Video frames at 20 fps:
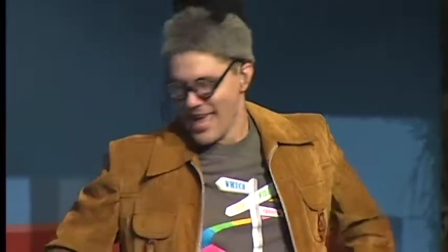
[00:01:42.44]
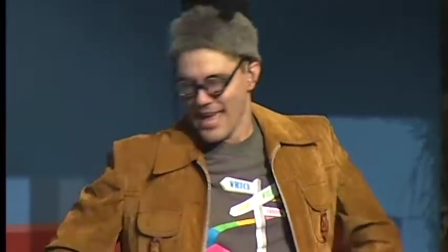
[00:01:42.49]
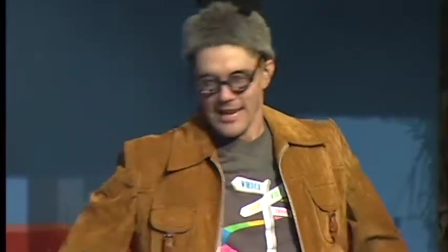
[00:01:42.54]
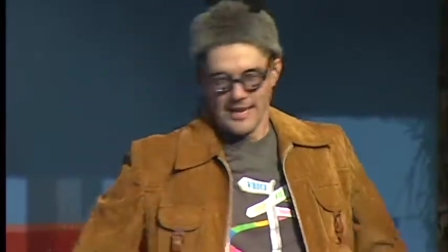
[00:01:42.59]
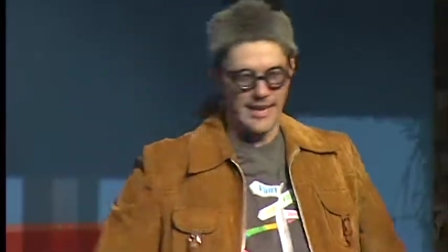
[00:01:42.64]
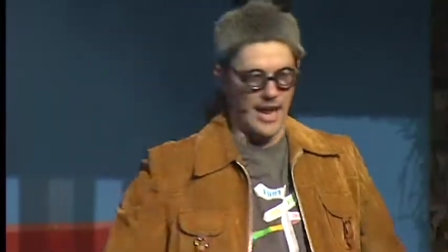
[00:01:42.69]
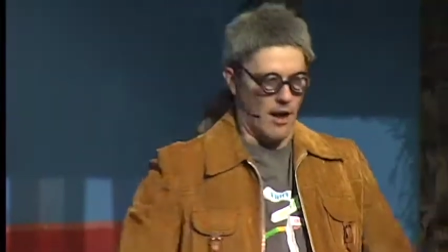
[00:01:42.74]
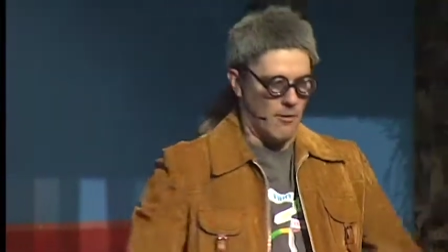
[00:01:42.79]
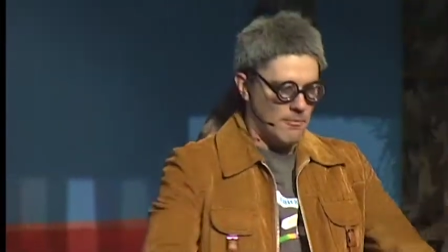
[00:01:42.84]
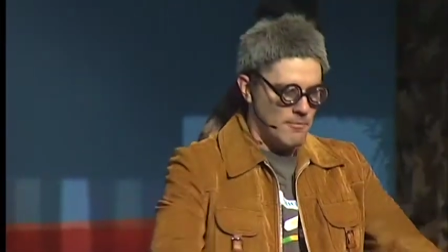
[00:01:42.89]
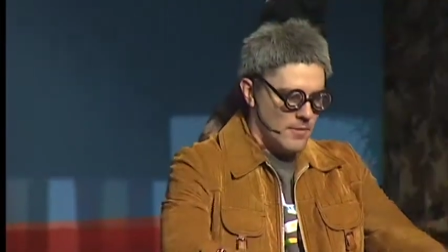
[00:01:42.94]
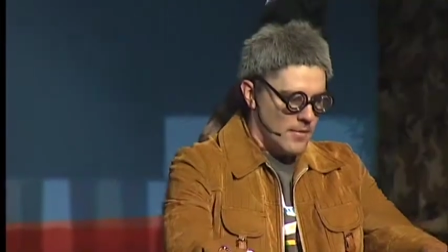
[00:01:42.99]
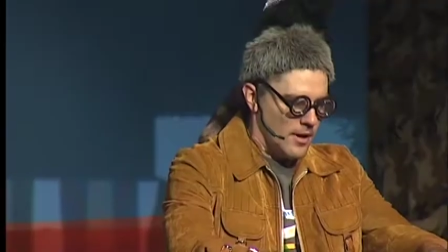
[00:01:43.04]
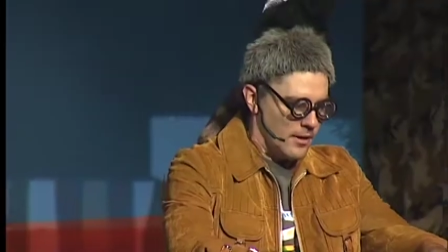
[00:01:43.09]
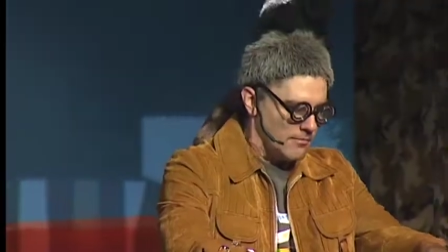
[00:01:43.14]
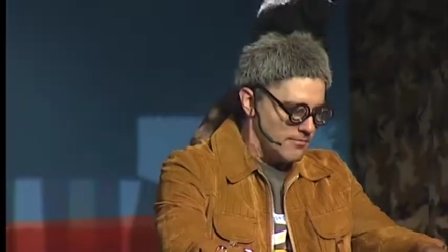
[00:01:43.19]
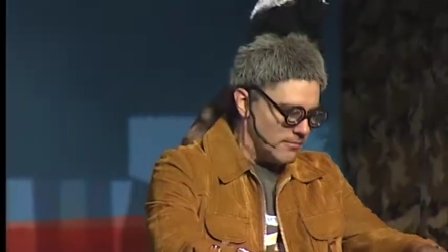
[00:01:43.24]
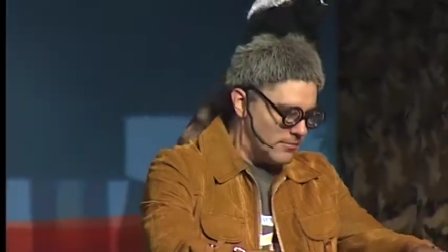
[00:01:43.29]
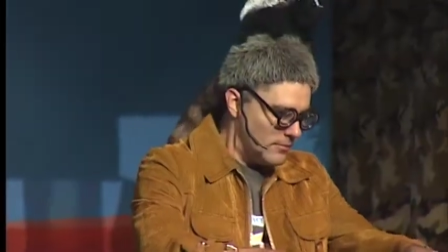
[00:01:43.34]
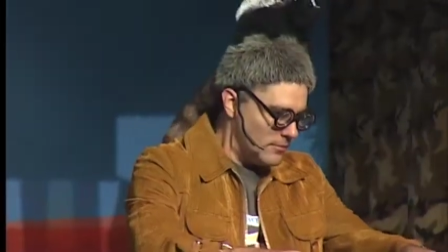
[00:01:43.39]
now,
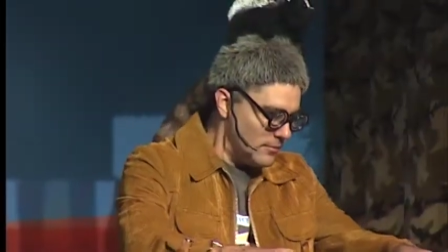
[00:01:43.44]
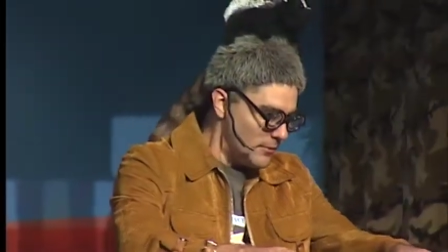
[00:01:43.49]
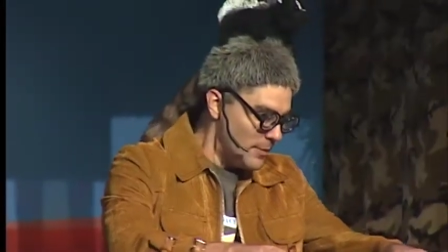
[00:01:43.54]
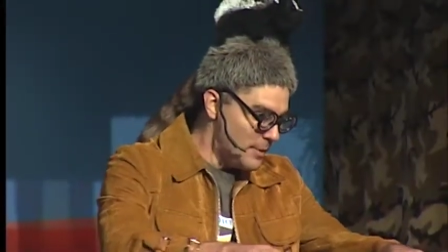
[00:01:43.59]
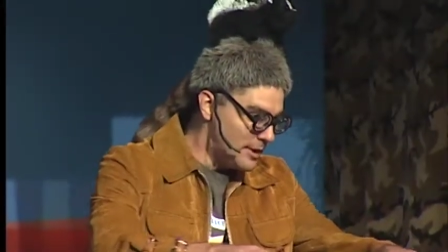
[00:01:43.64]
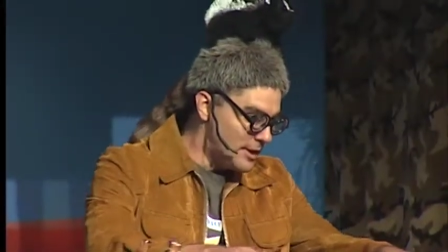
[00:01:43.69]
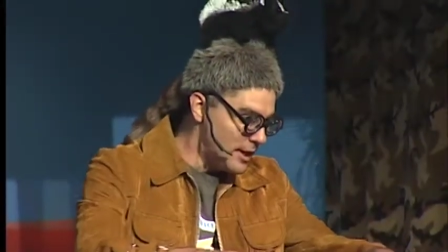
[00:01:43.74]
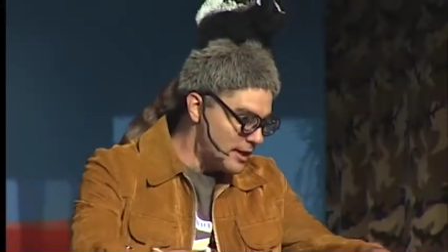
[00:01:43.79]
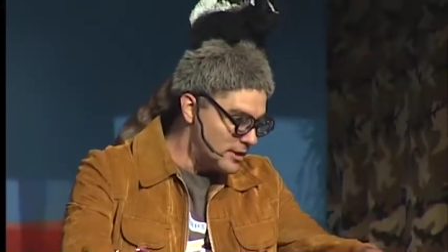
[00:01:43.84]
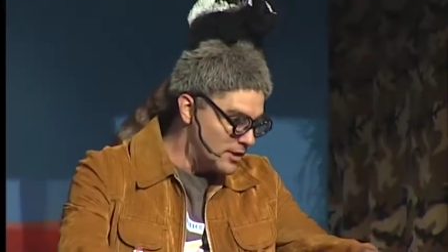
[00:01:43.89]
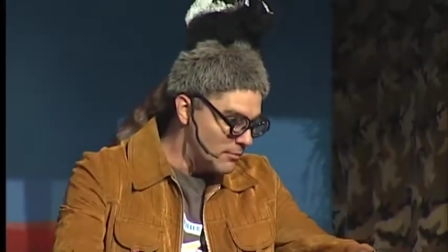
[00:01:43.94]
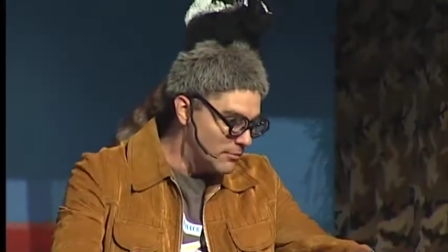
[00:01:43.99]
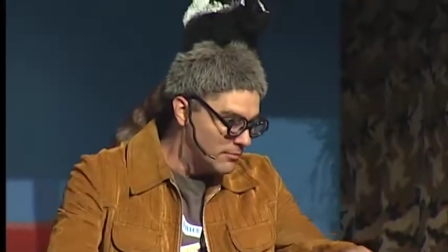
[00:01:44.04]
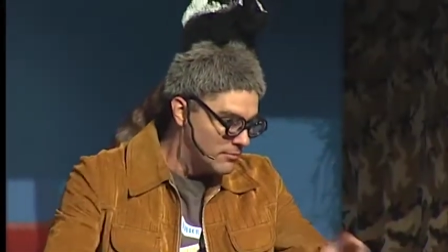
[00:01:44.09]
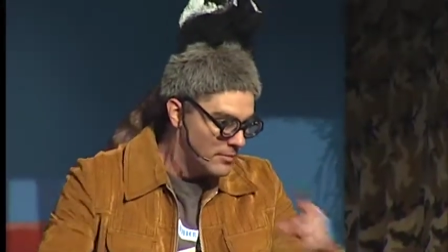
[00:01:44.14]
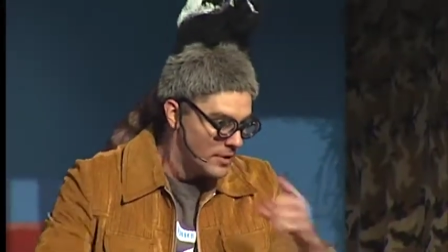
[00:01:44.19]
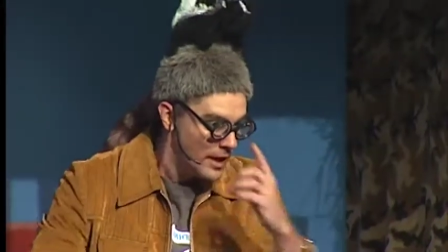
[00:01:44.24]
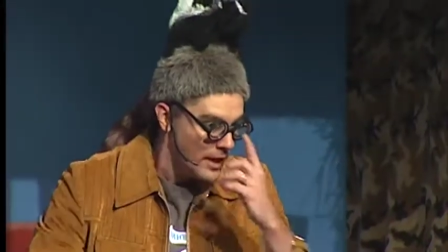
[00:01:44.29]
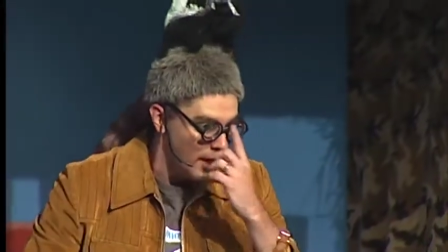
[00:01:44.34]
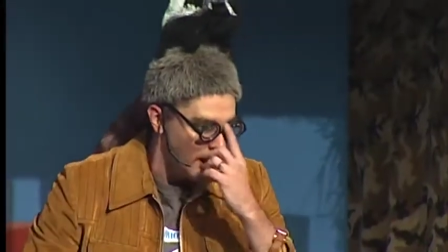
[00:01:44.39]
let me tell you something.
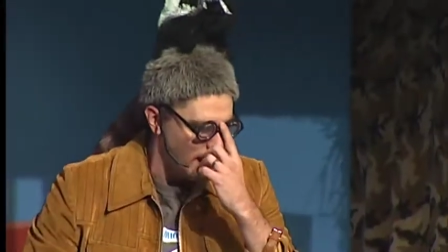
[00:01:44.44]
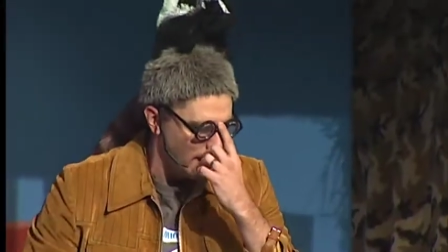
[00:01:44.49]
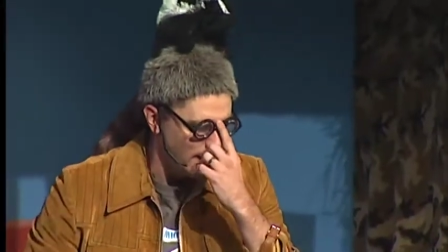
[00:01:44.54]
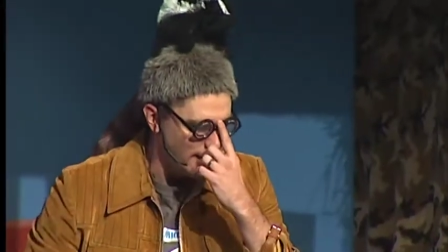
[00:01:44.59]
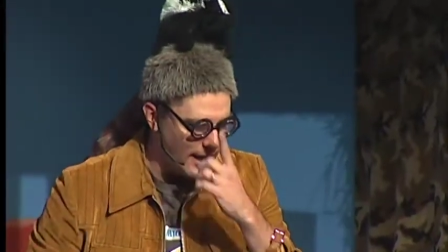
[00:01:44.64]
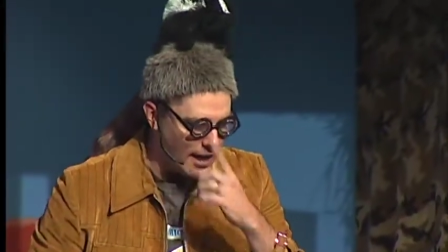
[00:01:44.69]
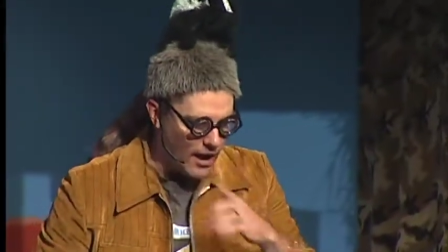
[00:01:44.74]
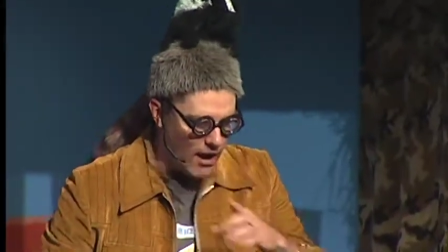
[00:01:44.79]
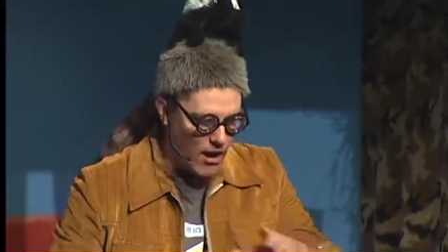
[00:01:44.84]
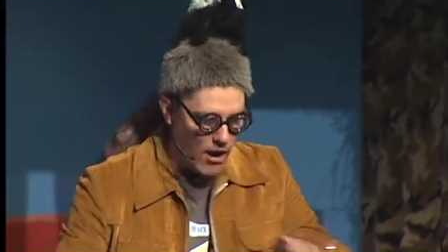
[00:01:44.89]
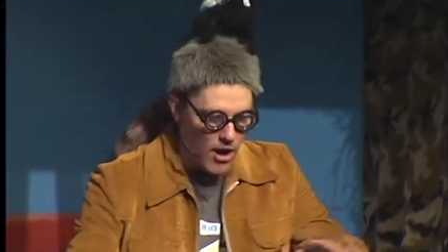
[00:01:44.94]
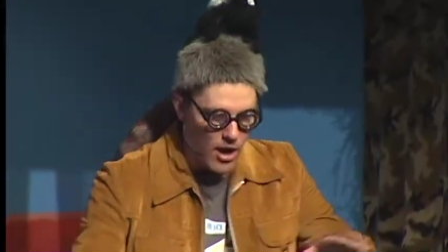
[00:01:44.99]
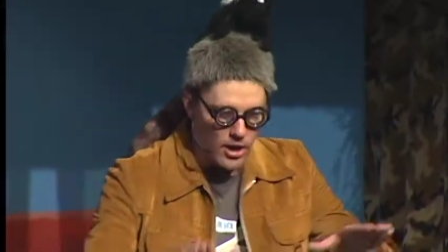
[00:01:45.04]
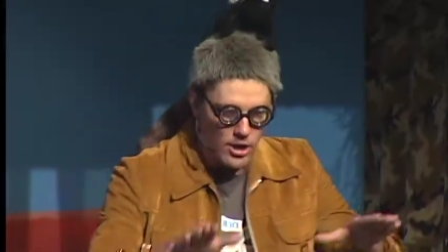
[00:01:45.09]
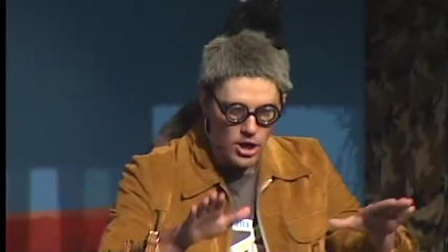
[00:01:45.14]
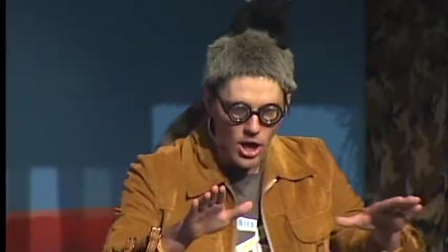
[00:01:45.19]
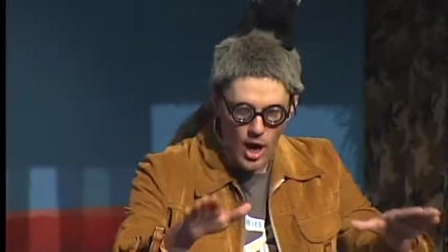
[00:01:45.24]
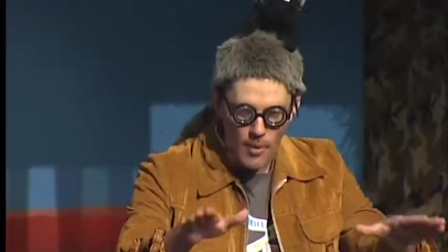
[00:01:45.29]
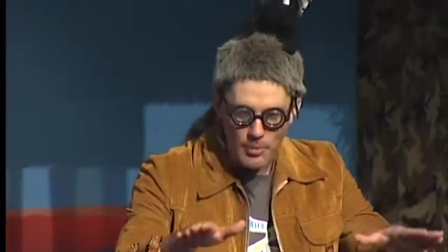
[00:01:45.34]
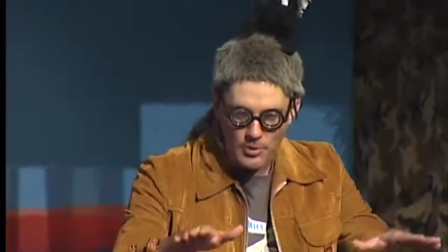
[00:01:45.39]
There are a
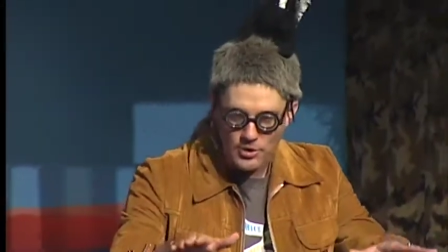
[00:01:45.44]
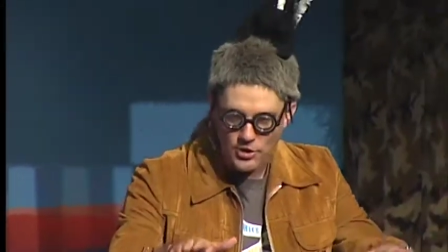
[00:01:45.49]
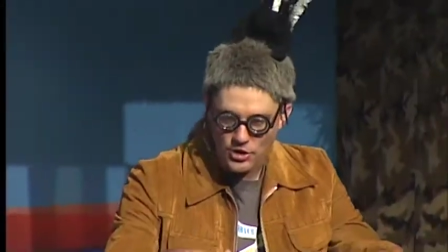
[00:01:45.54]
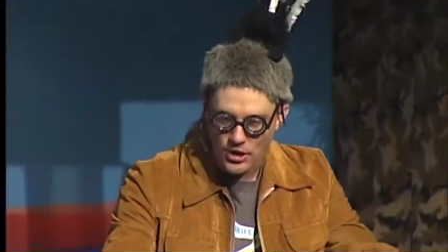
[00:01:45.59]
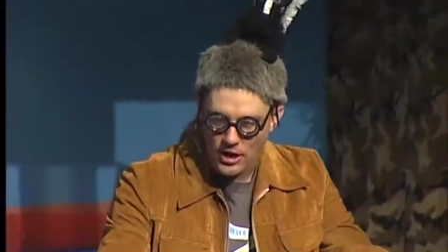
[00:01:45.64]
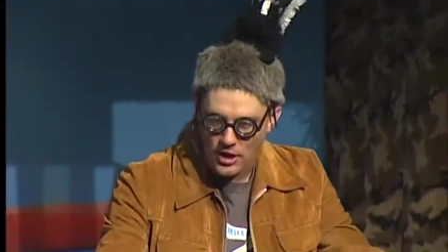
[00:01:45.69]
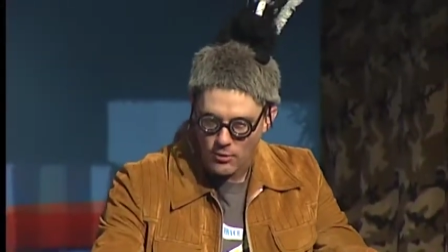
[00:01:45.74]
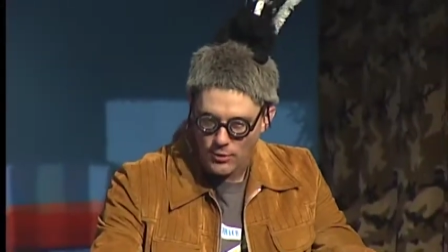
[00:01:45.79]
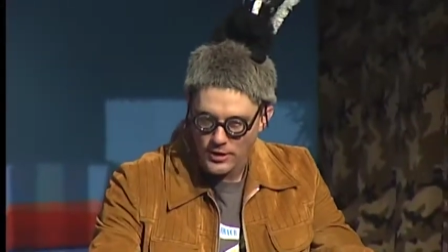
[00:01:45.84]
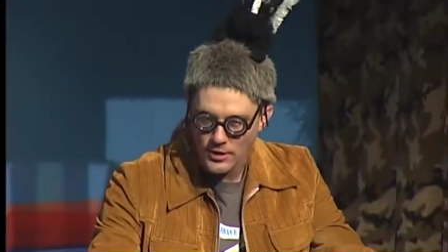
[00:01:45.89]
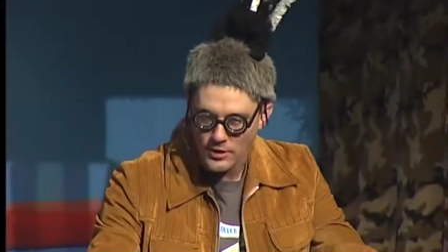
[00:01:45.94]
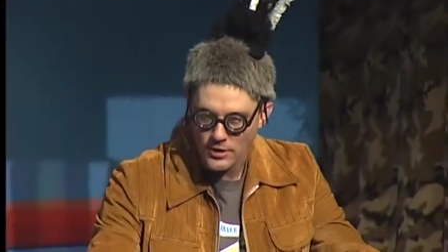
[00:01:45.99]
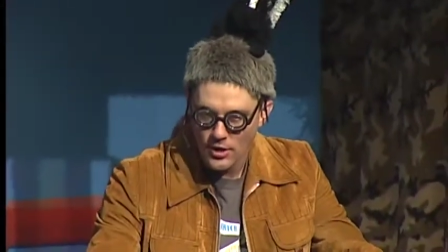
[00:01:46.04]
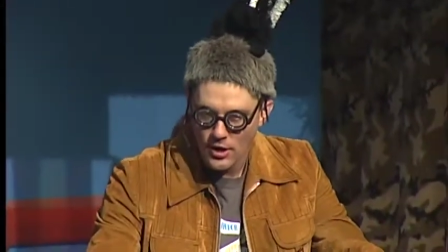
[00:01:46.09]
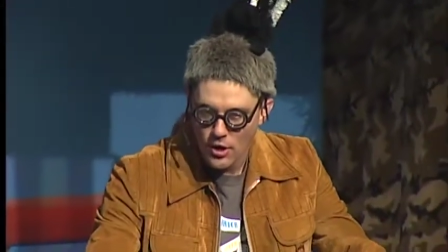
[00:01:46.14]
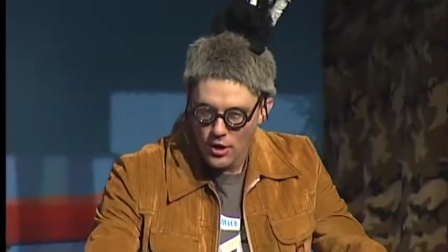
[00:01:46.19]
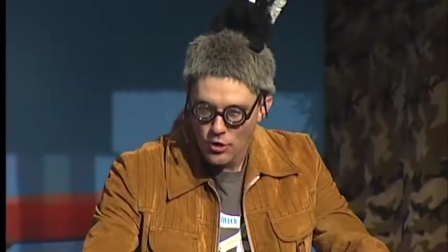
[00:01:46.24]
couple secrets